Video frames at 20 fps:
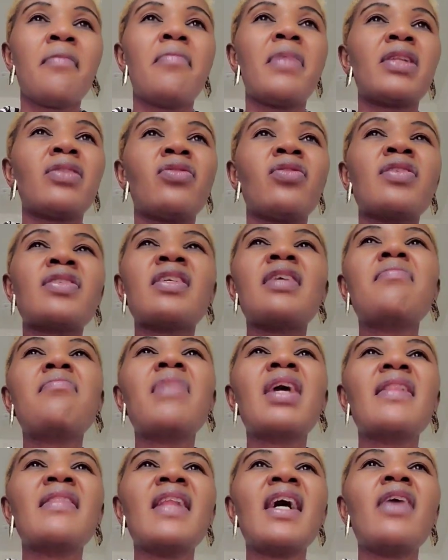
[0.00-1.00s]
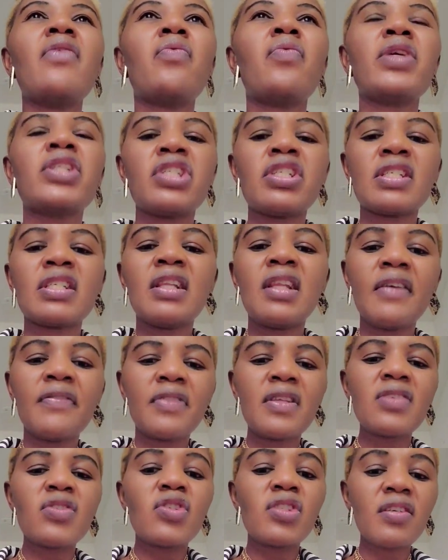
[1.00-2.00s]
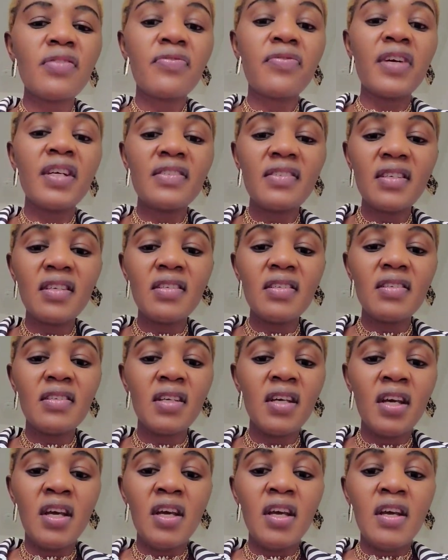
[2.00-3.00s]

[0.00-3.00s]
But does it mean that we just leave these differences?